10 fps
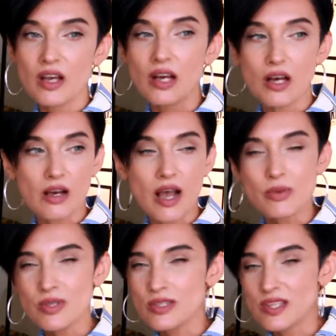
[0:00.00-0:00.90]
I
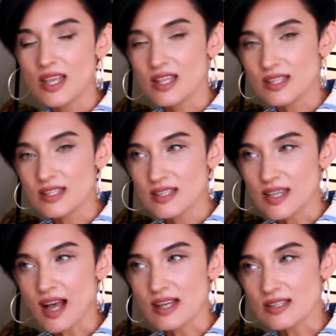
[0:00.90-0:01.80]
wouldn't say this
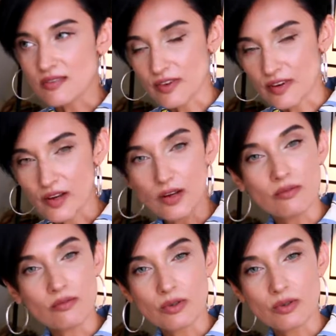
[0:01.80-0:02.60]
has a very